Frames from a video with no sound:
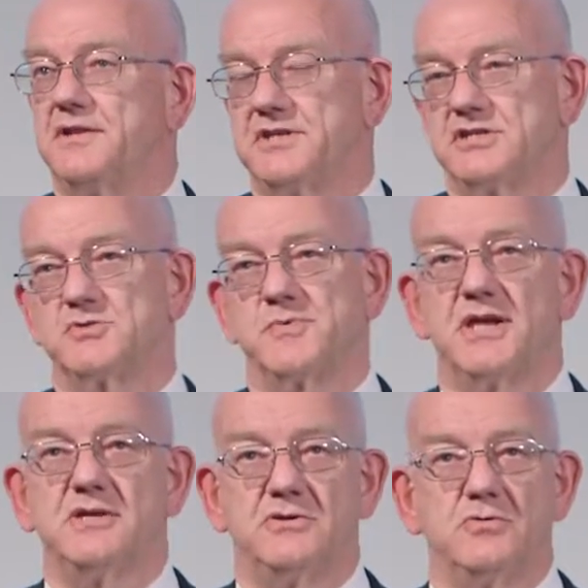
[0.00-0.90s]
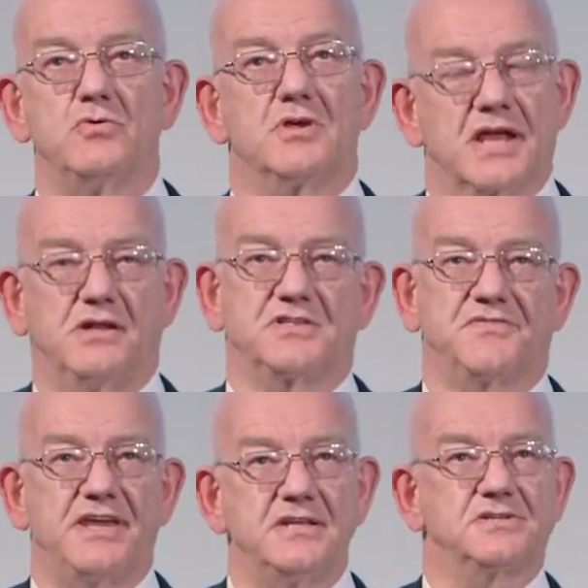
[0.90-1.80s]
This is where you
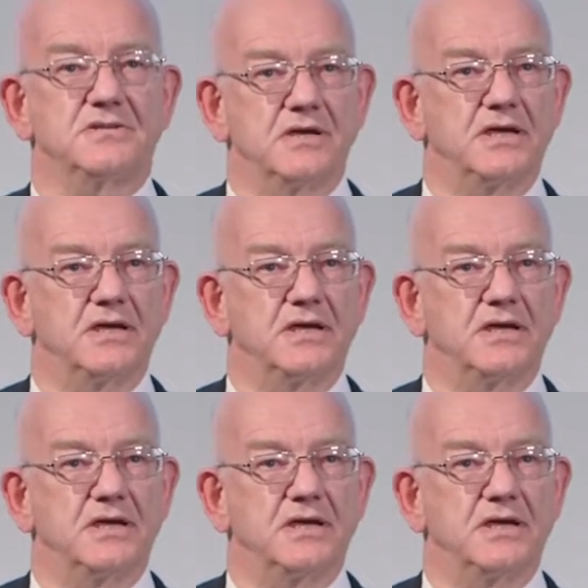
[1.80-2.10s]
cultivate